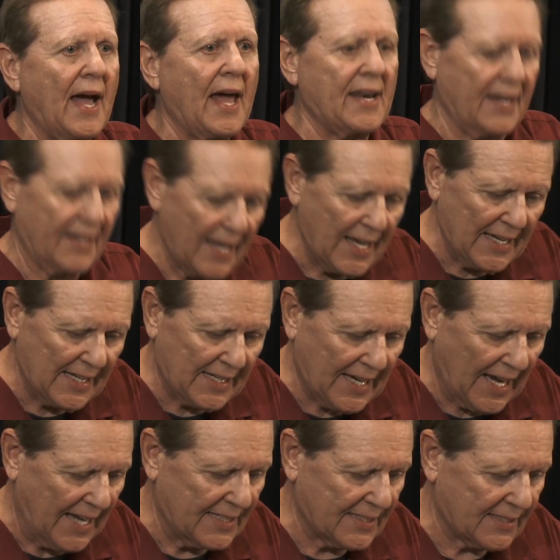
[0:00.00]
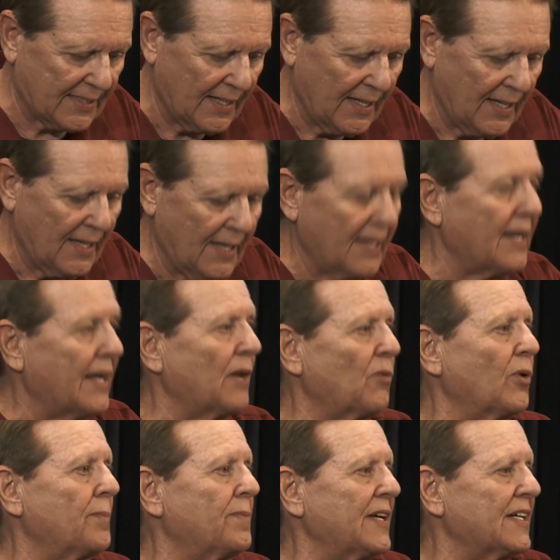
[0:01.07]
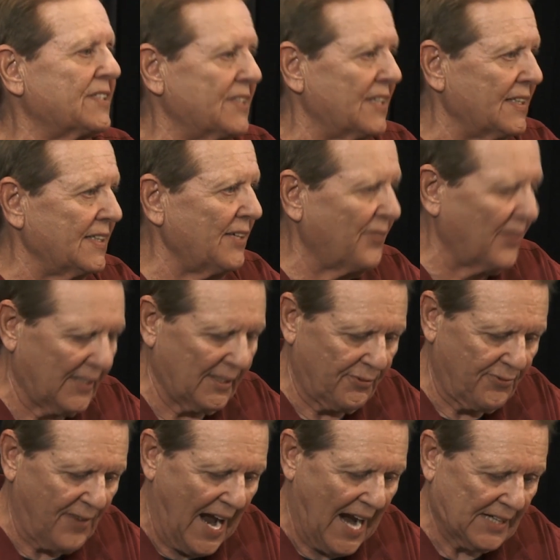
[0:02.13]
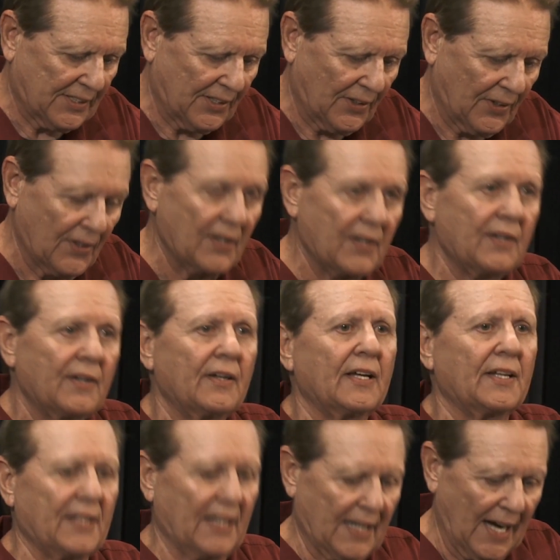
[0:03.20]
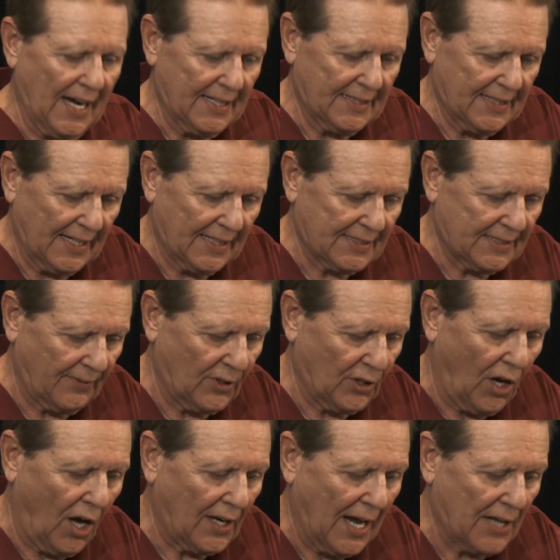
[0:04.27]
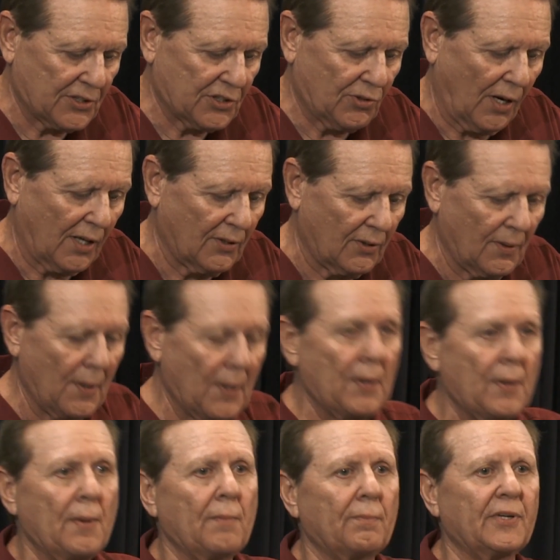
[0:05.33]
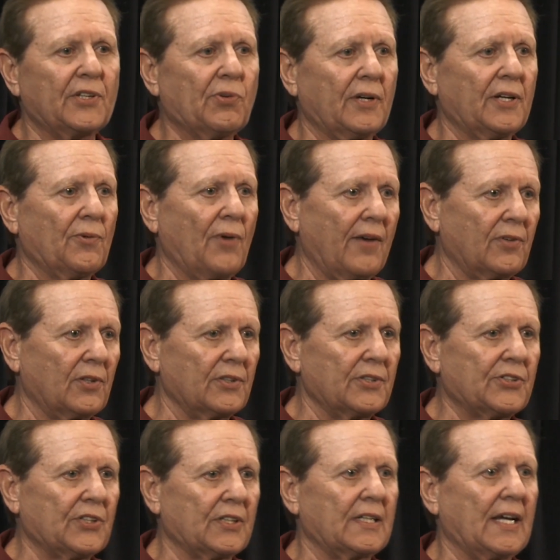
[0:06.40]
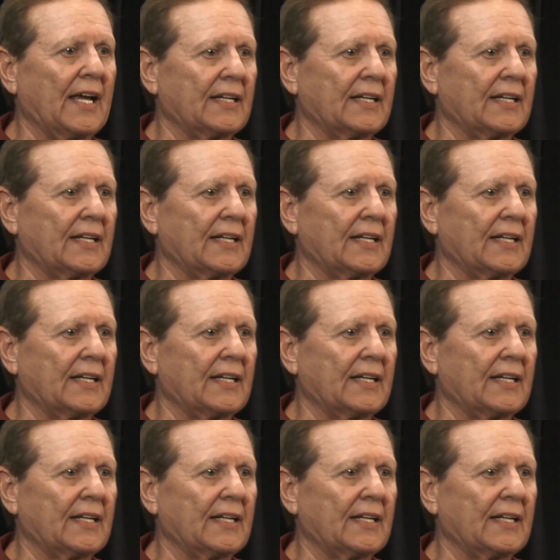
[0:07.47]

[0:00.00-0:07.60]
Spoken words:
And in any case, it would be a significant factor in the context of an all-out struggle between revolution